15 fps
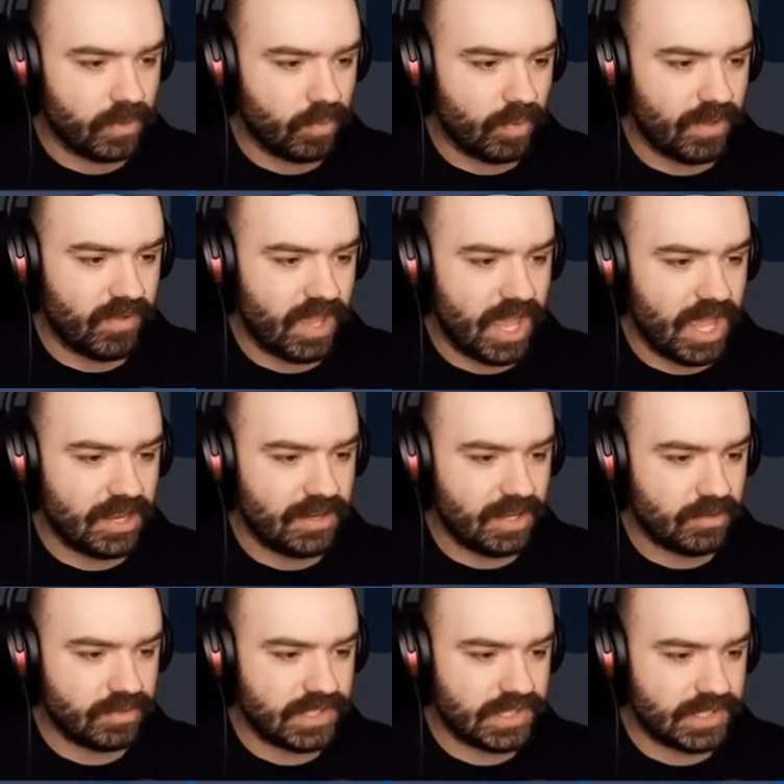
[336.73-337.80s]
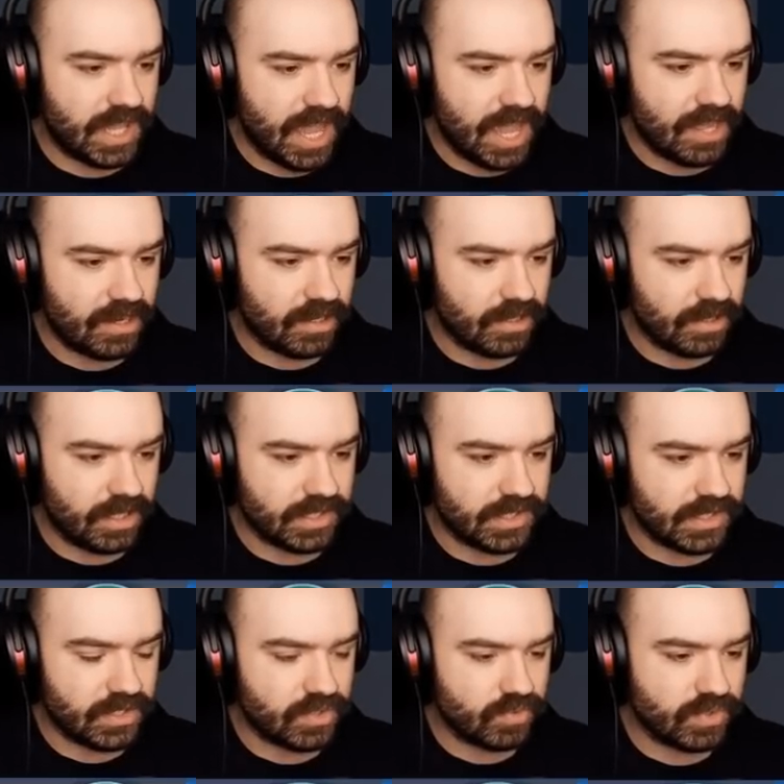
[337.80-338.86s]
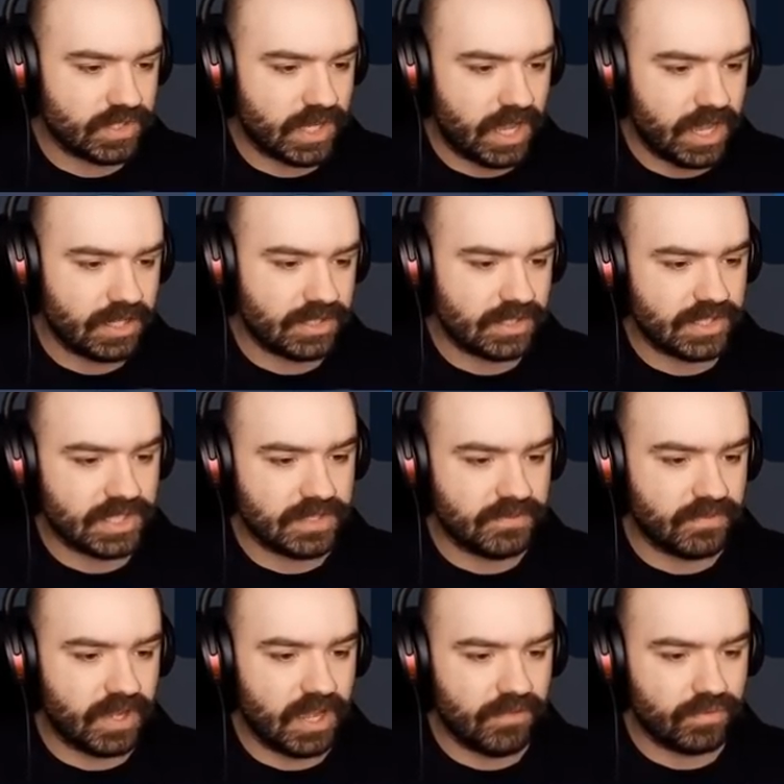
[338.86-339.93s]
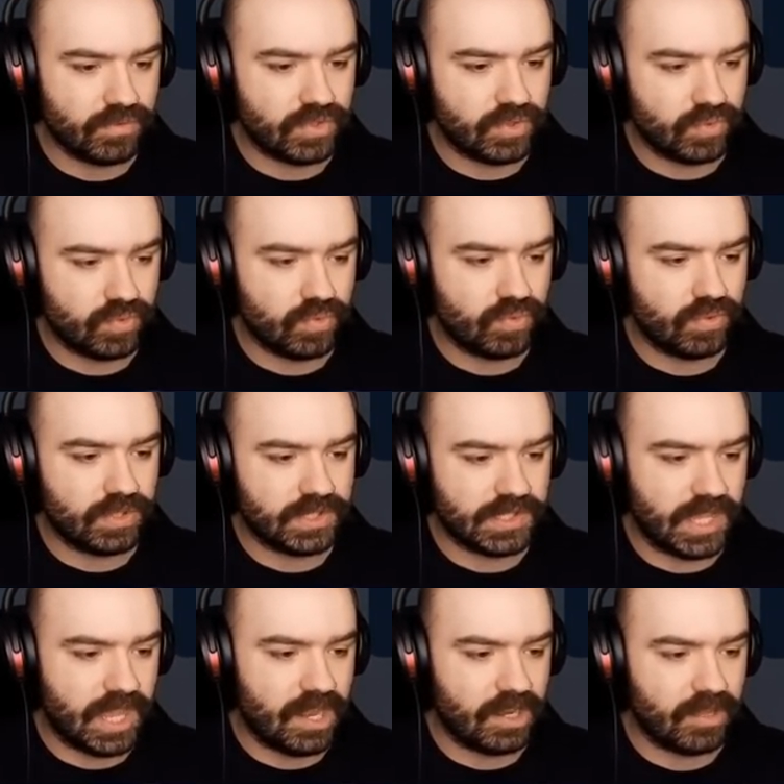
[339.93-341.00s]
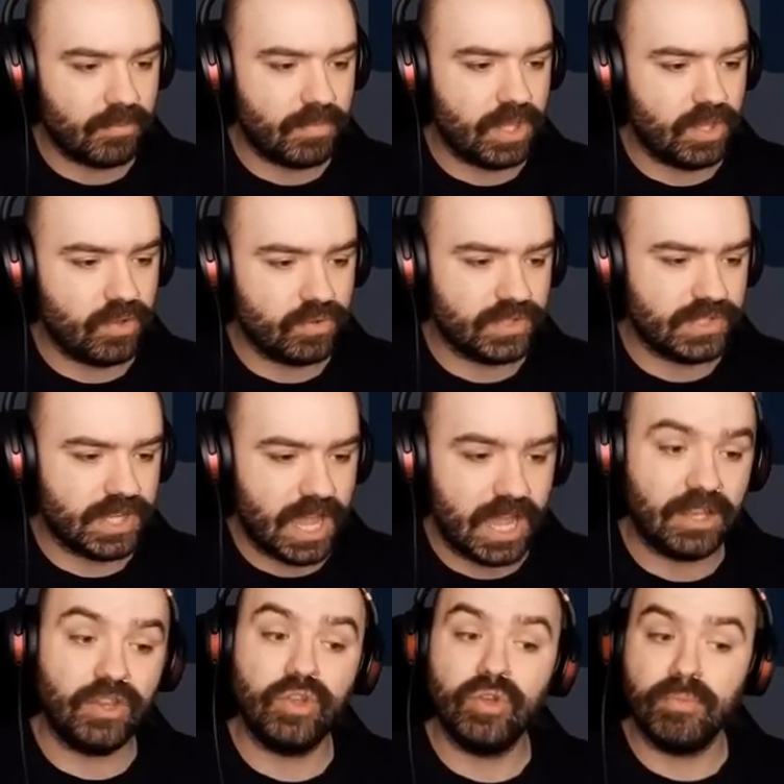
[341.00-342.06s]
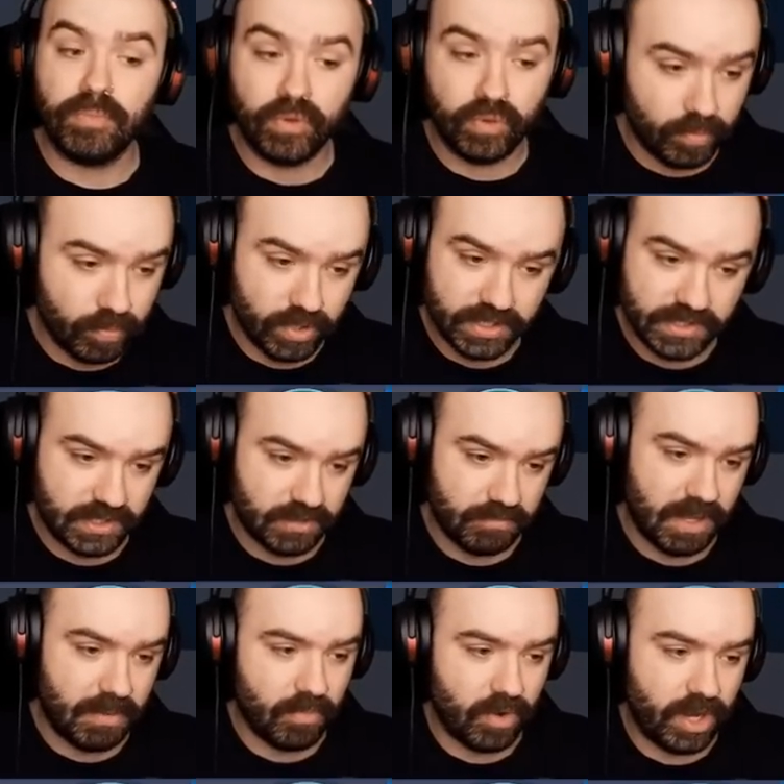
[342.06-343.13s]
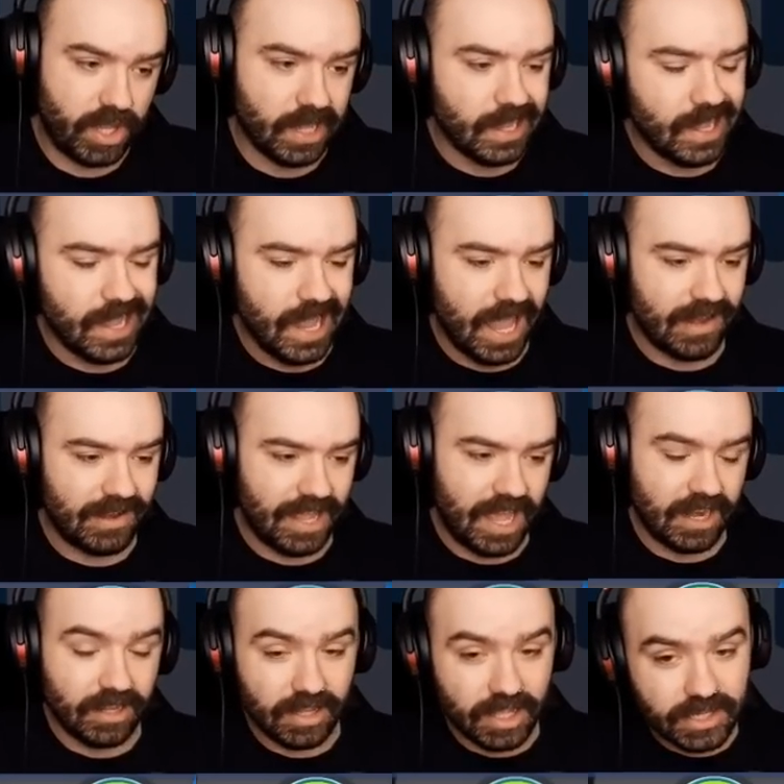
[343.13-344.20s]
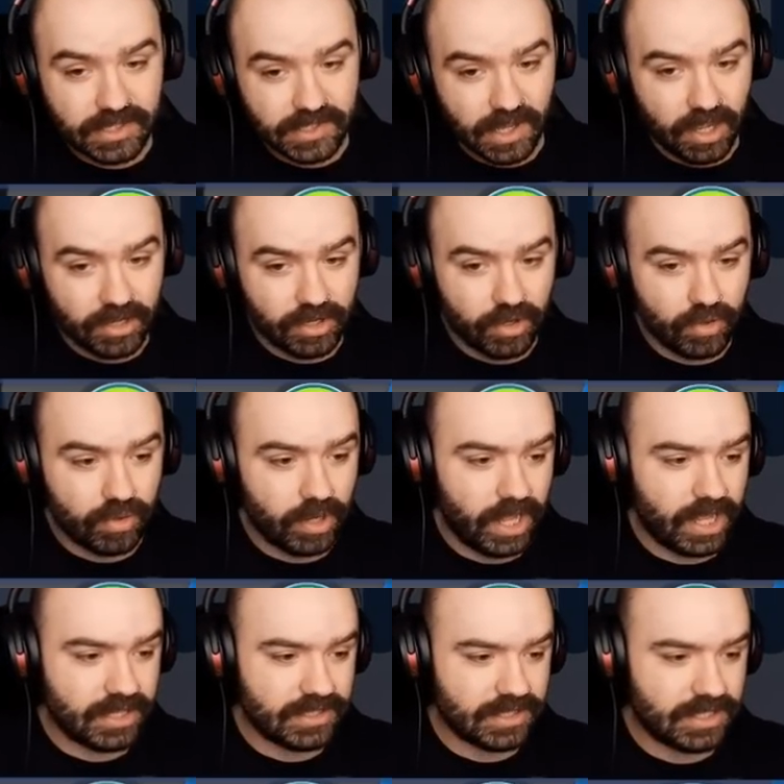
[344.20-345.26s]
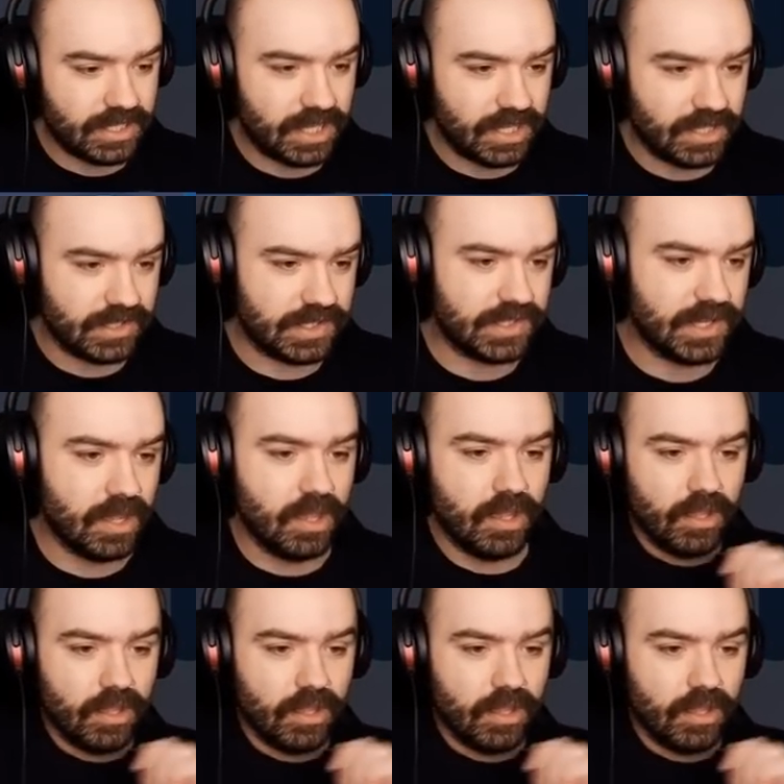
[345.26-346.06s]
We have a handheld scanner, the essential science and survival tool. The scanner can be used to add new blueprints to memory and analyze unknown entities.